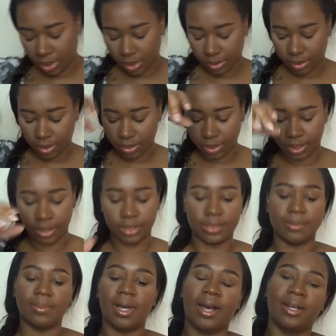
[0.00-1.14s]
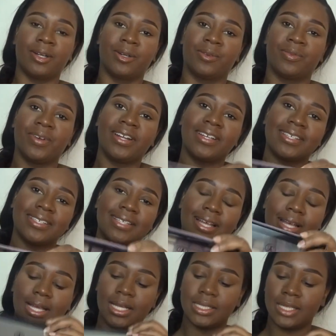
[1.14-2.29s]
And then there's Modern
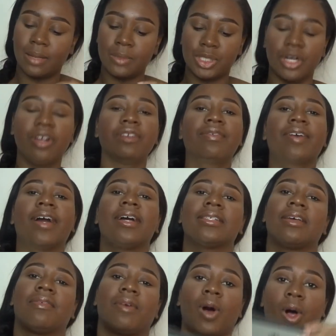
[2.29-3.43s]
Renaissance. I'm sure you guys have